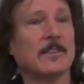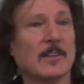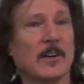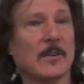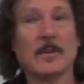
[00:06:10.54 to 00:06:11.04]
you
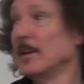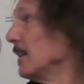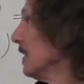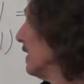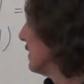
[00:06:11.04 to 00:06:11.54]
know,
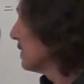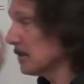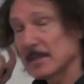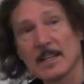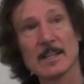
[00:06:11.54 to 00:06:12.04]
and this
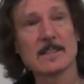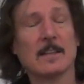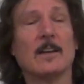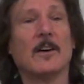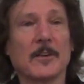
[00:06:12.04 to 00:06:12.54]
with this,
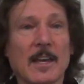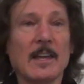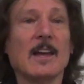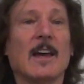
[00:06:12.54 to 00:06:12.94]
okay?